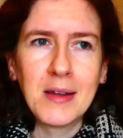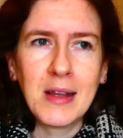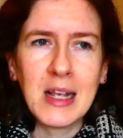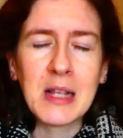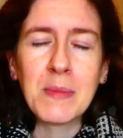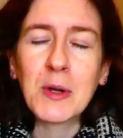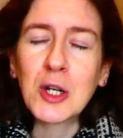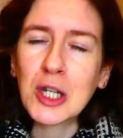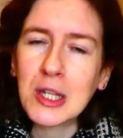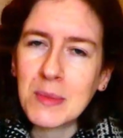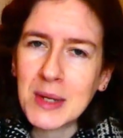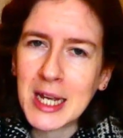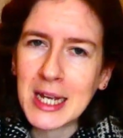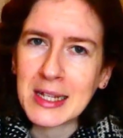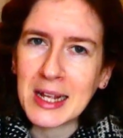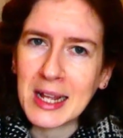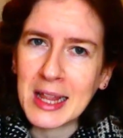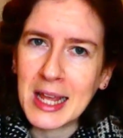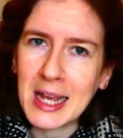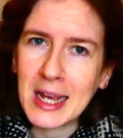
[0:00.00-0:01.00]
especially because
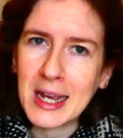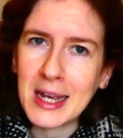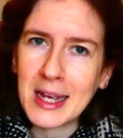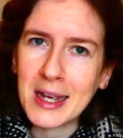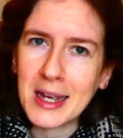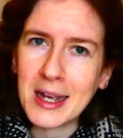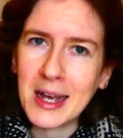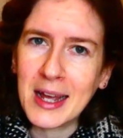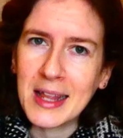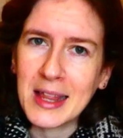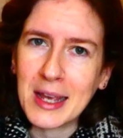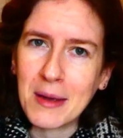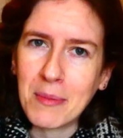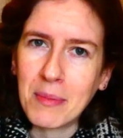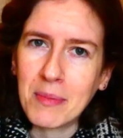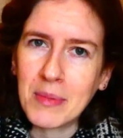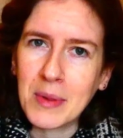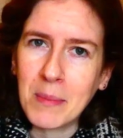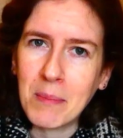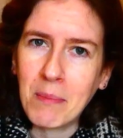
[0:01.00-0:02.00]
I think
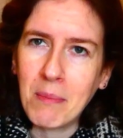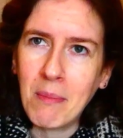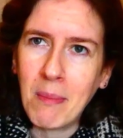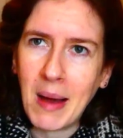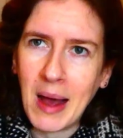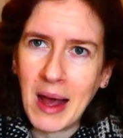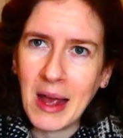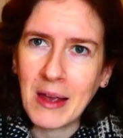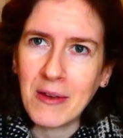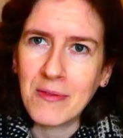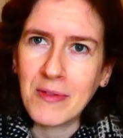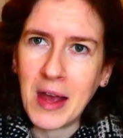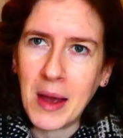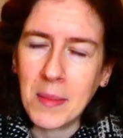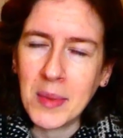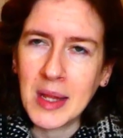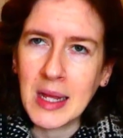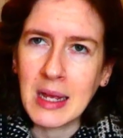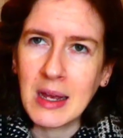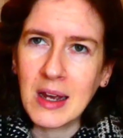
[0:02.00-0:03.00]
that my
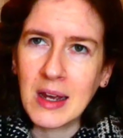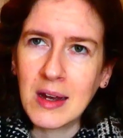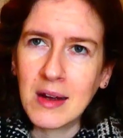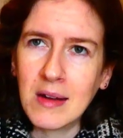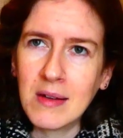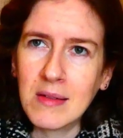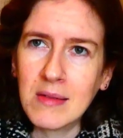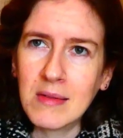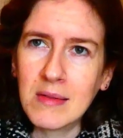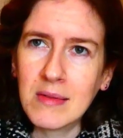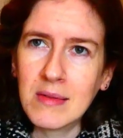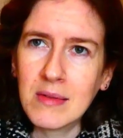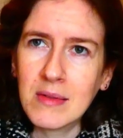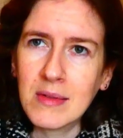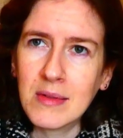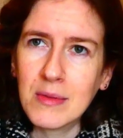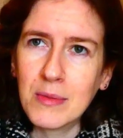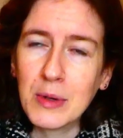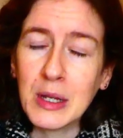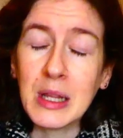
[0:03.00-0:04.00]
family
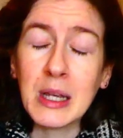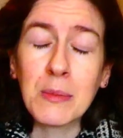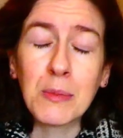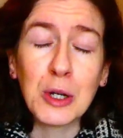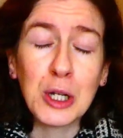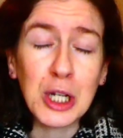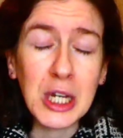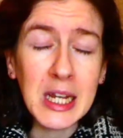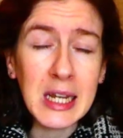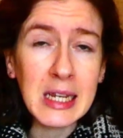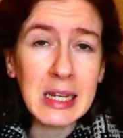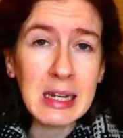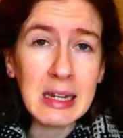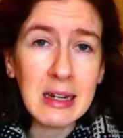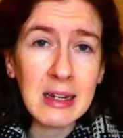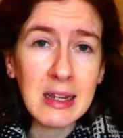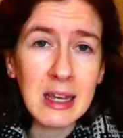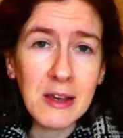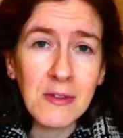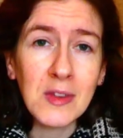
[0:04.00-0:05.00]
really appreciate
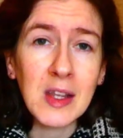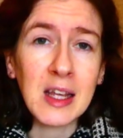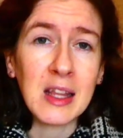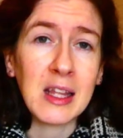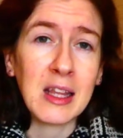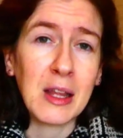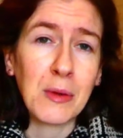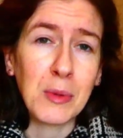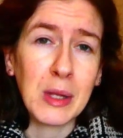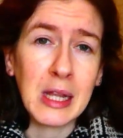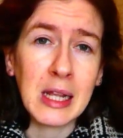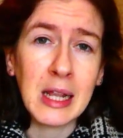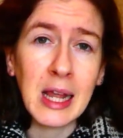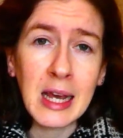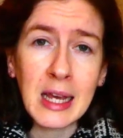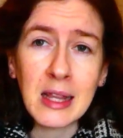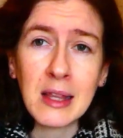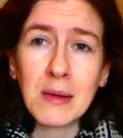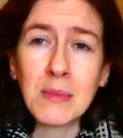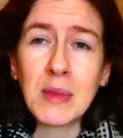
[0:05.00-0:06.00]
knit gifts. I think they really
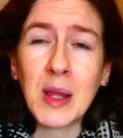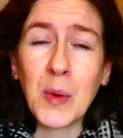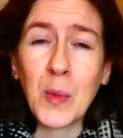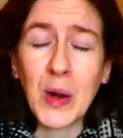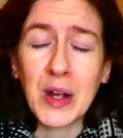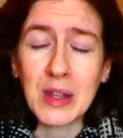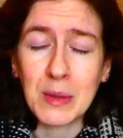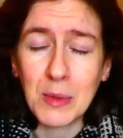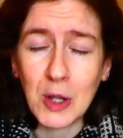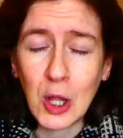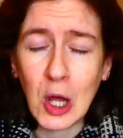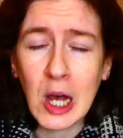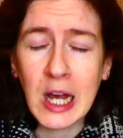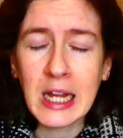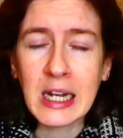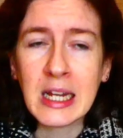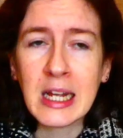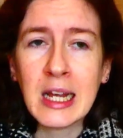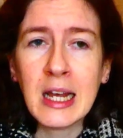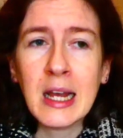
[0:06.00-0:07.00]
like them. They wear them a
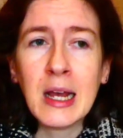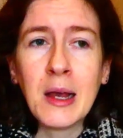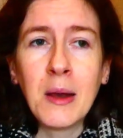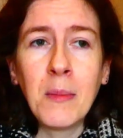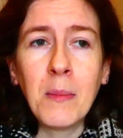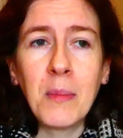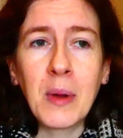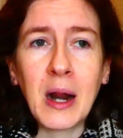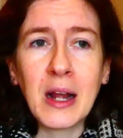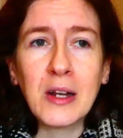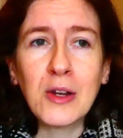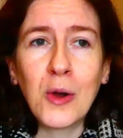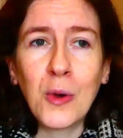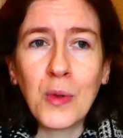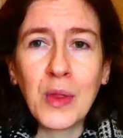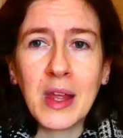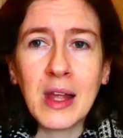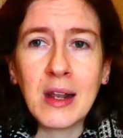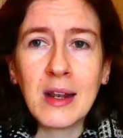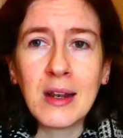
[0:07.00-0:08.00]
lot, but I know
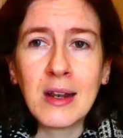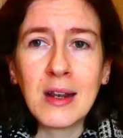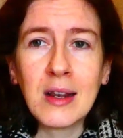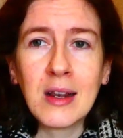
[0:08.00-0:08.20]
that